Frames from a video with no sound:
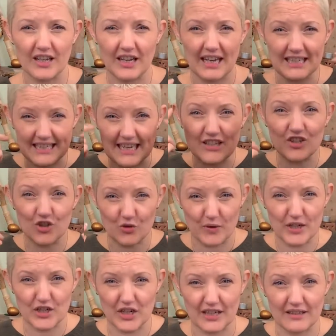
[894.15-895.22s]
It's
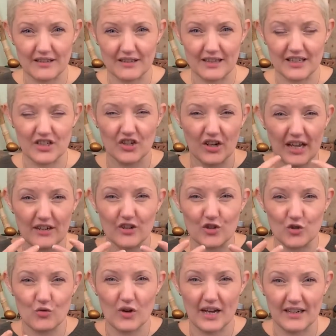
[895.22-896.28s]
intuition. It's your inner
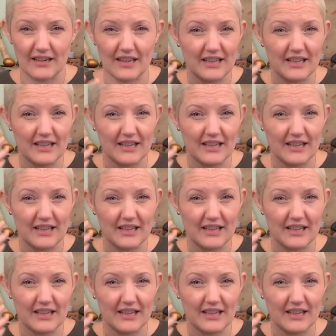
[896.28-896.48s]
knowing.